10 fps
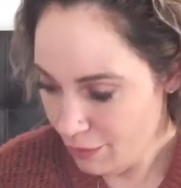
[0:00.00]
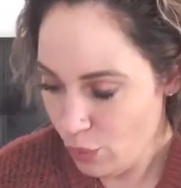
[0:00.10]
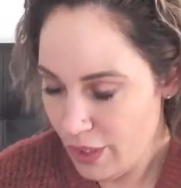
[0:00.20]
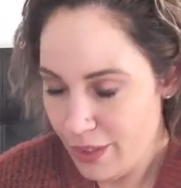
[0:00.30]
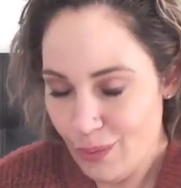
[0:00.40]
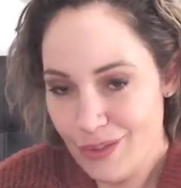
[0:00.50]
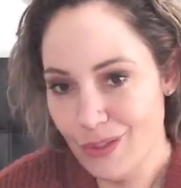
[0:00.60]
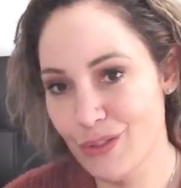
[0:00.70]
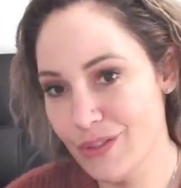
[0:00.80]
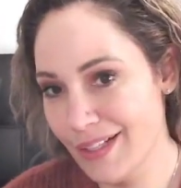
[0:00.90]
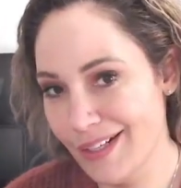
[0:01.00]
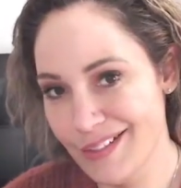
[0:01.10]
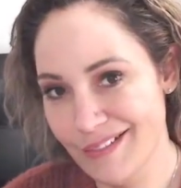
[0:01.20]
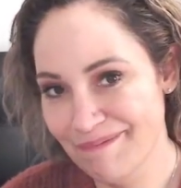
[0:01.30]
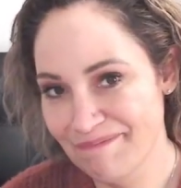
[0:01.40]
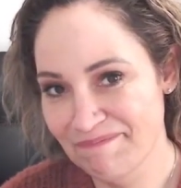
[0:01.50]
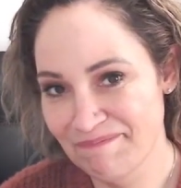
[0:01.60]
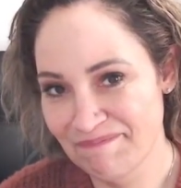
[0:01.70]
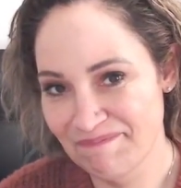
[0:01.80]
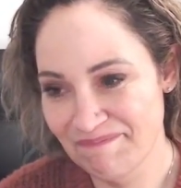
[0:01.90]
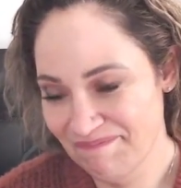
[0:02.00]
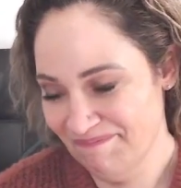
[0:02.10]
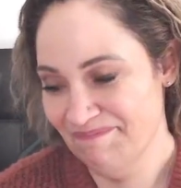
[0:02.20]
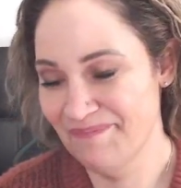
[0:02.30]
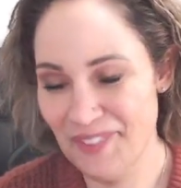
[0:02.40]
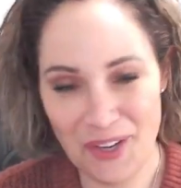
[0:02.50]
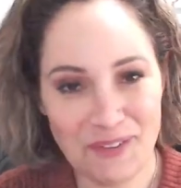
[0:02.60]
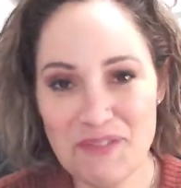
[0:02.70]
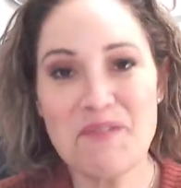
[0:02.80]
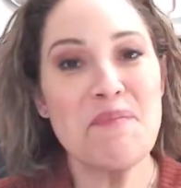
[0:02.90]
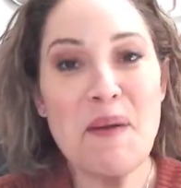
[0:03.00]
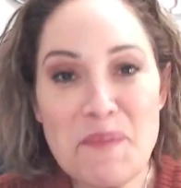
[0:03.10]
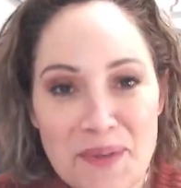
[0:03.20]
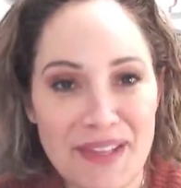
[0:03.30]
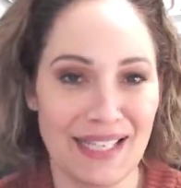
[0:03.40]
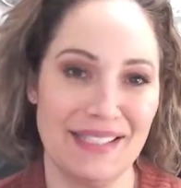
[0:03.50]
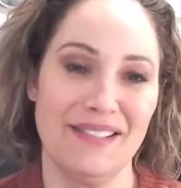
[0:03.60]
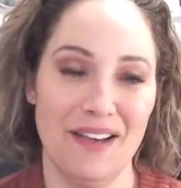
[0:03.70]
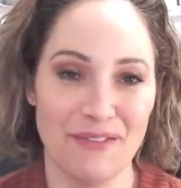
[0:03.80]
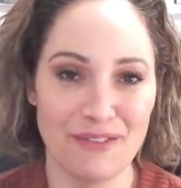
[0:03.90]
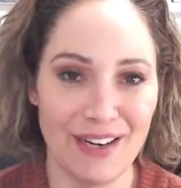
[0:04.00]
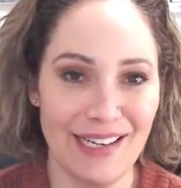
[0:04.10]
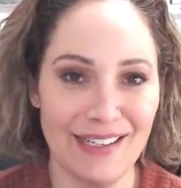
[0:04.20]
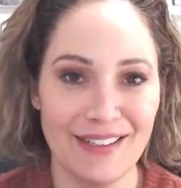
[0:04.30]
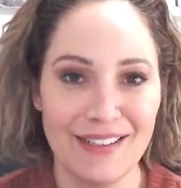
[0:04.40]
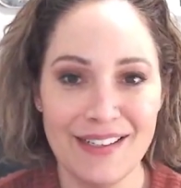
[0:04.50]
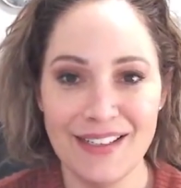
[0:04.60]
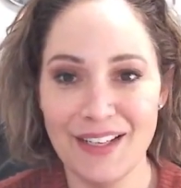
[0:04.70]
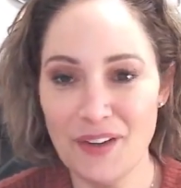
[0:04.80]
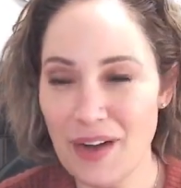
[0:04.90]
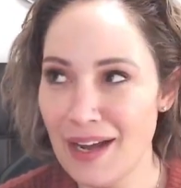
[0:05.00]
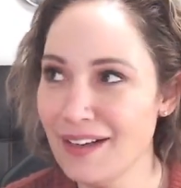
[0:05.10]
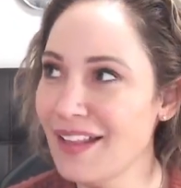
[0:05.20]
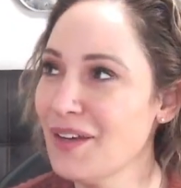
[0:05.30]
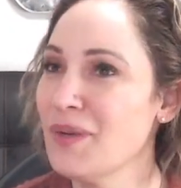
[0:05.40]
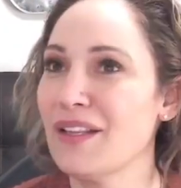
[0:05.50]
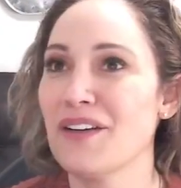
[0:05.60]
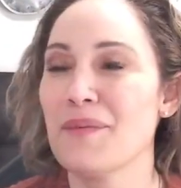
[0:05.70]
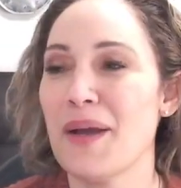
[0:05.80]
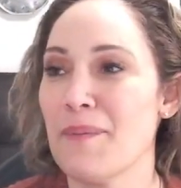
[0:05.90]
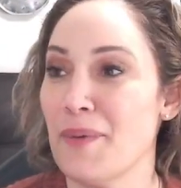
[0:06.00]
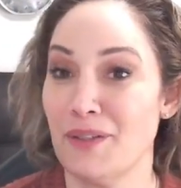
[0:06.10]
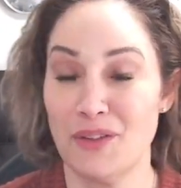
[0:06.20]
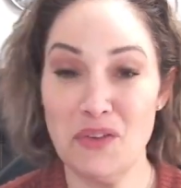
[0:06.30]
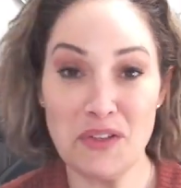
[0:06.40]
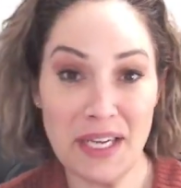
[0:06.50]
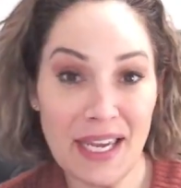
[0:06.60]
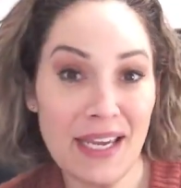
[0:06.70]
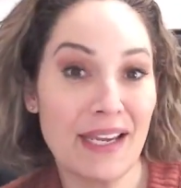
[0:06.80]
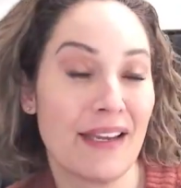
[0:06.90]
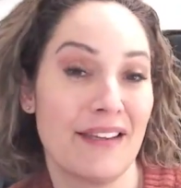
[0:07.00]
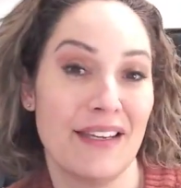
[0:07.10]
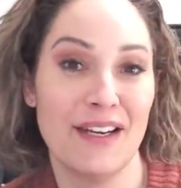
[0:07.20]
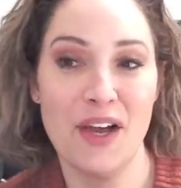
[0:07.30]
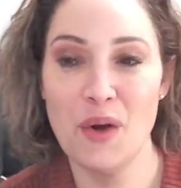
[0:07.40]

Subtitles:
What do you do in social studies? You have to remember that stuff, right? You know, kind of like we learn about Martin Luther King, you know,